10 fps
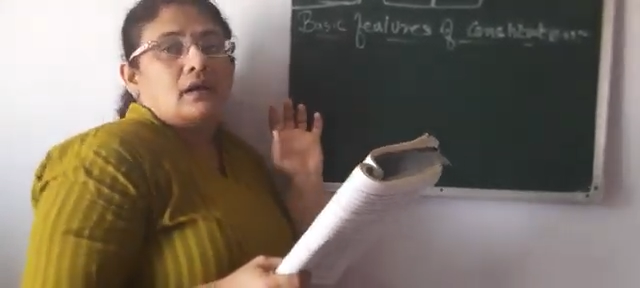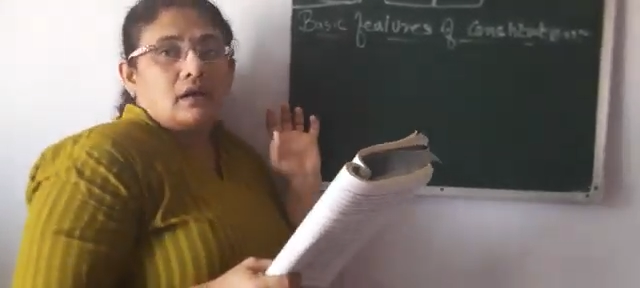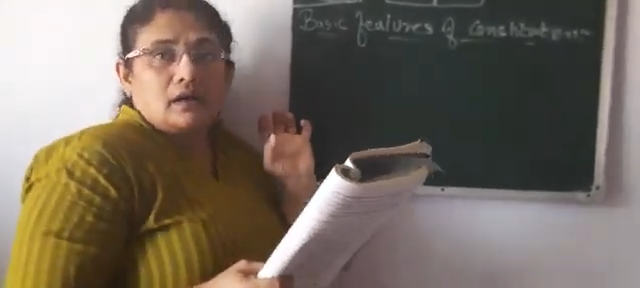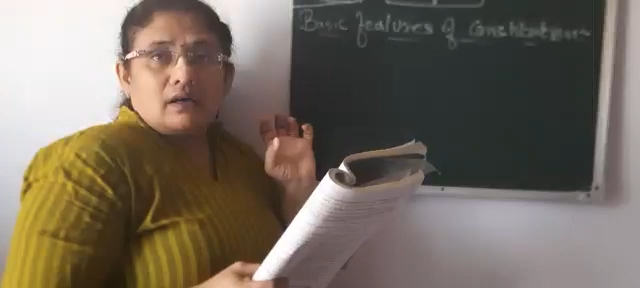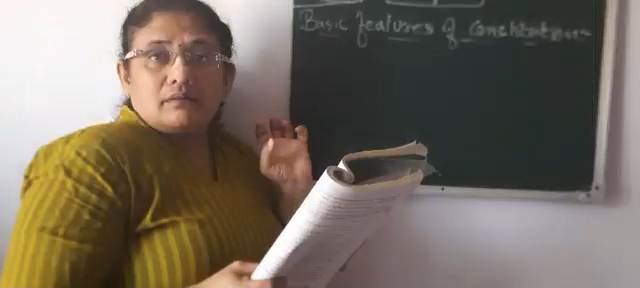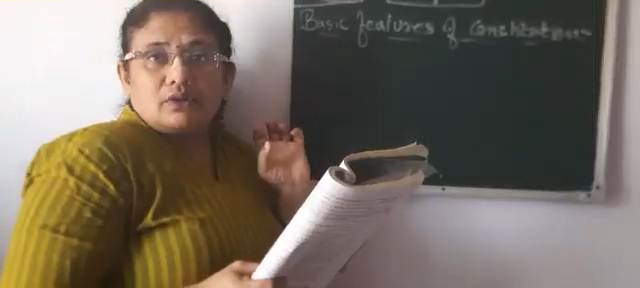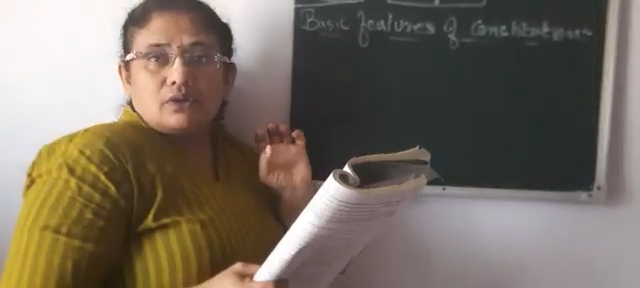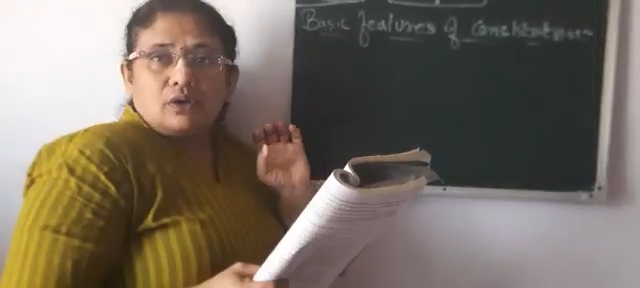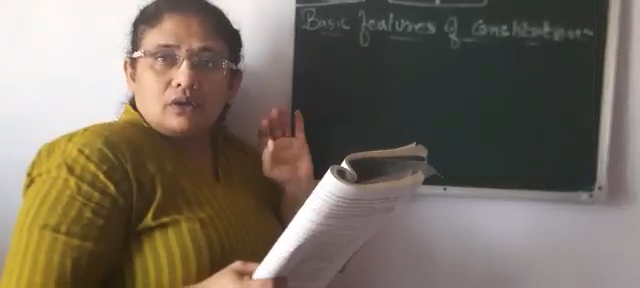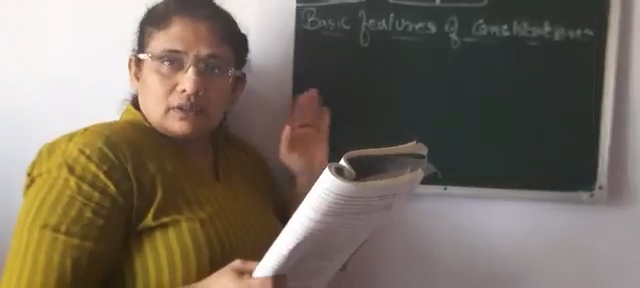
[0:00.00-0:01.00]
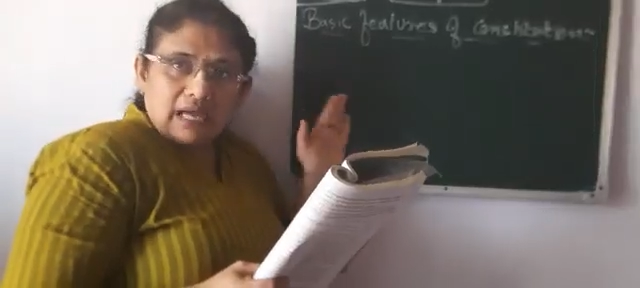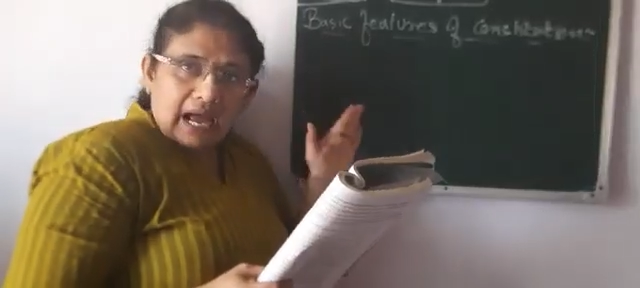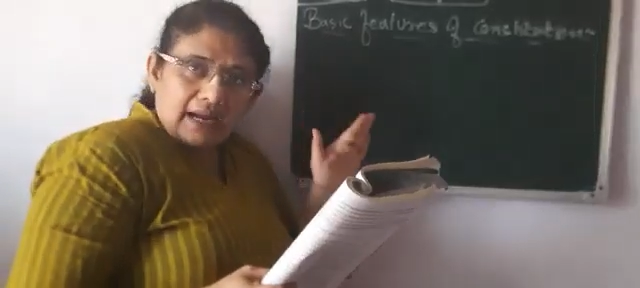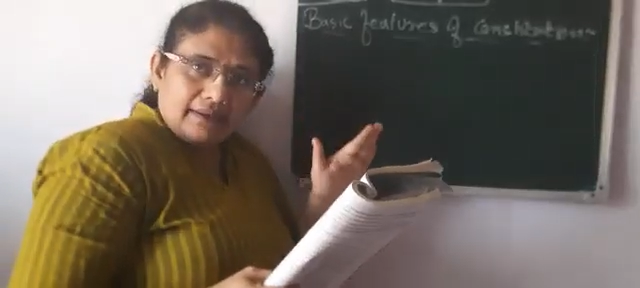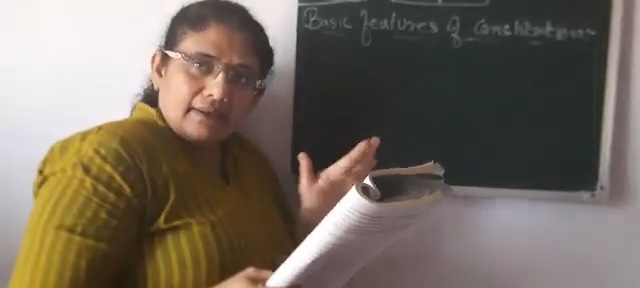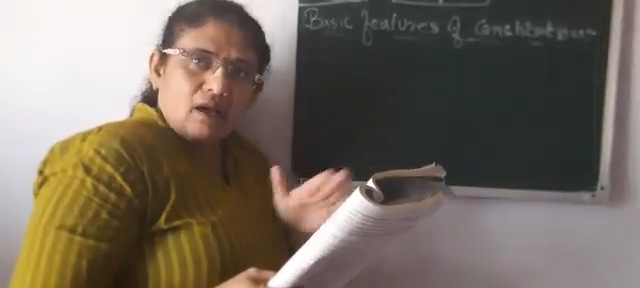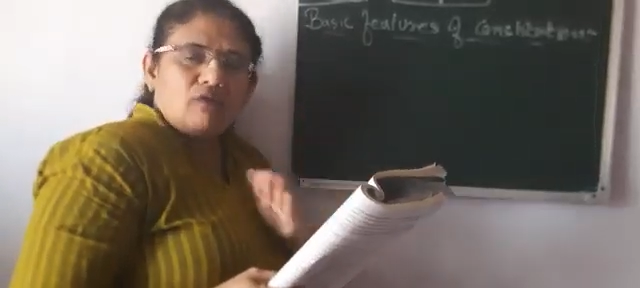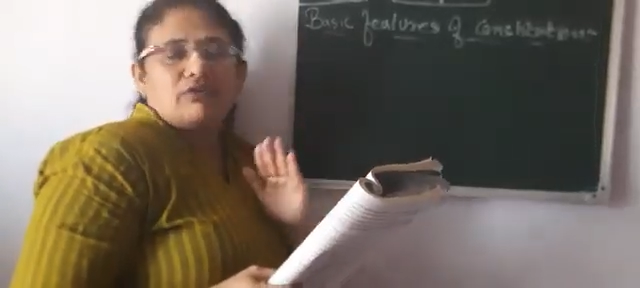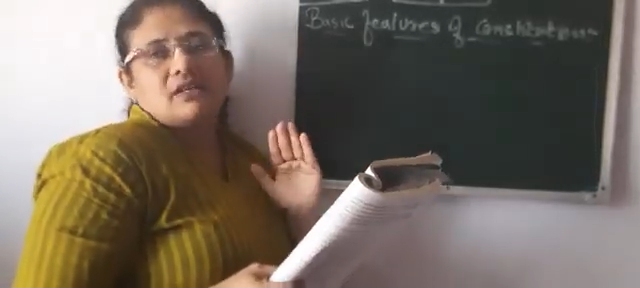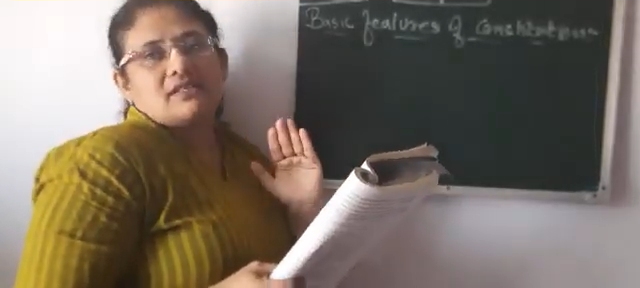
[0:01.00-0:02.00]
the idea
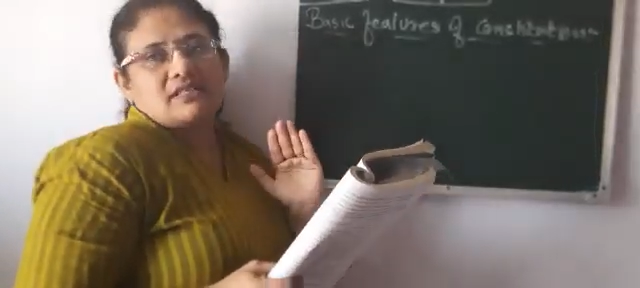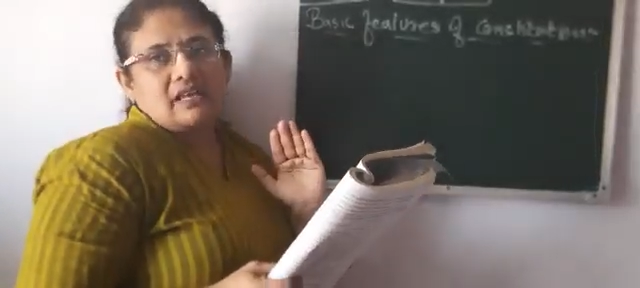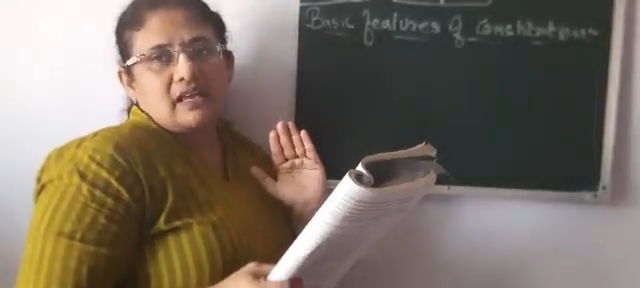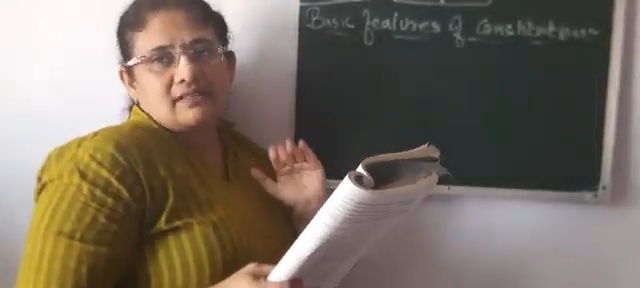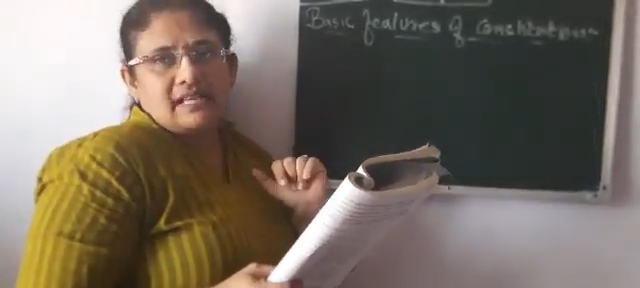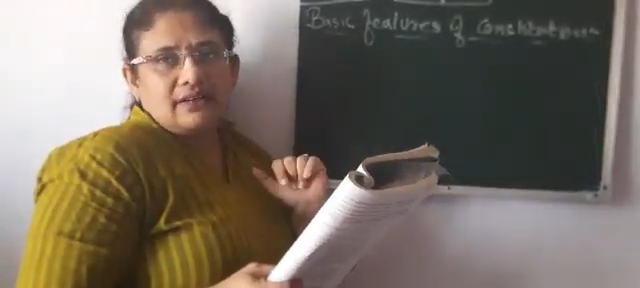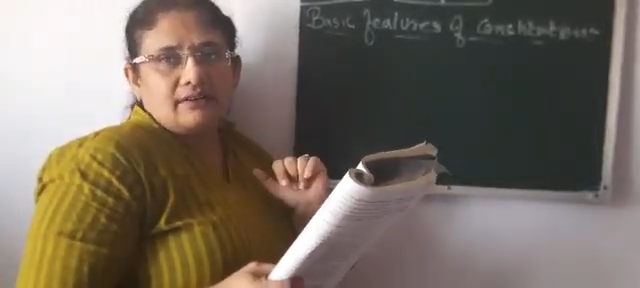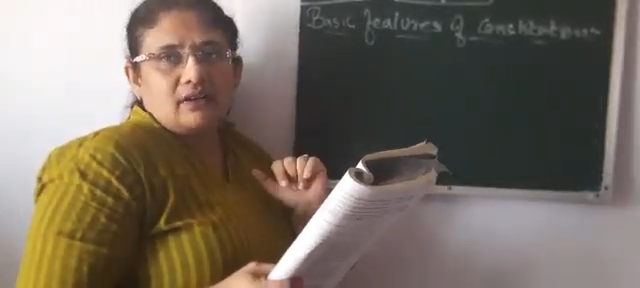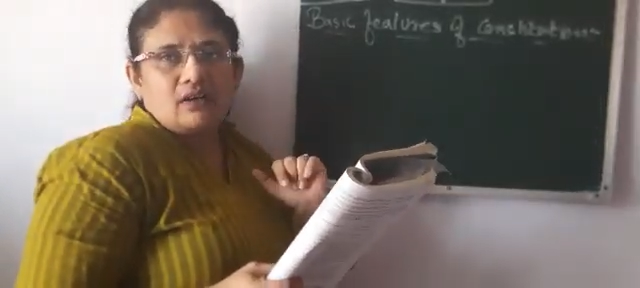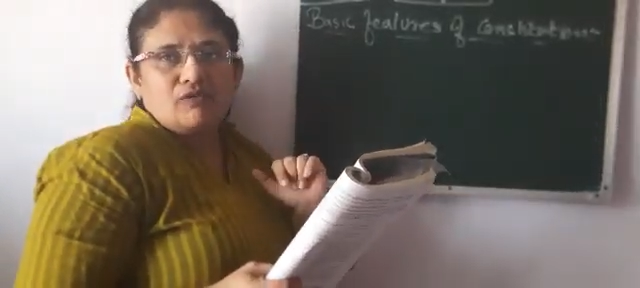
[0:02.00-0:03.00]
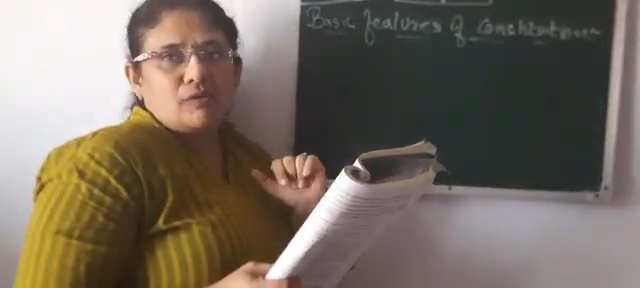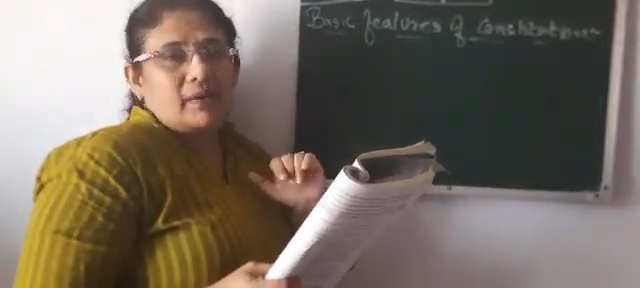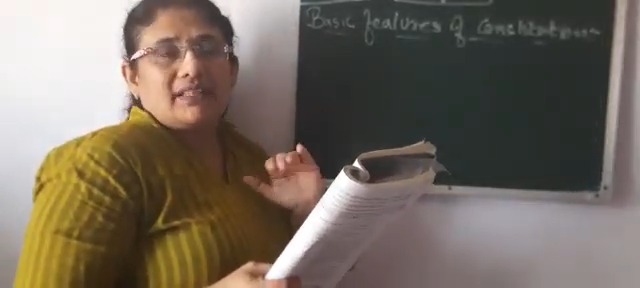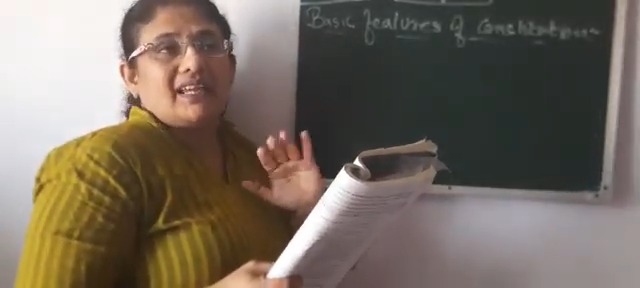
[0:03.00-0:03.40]
of the central government.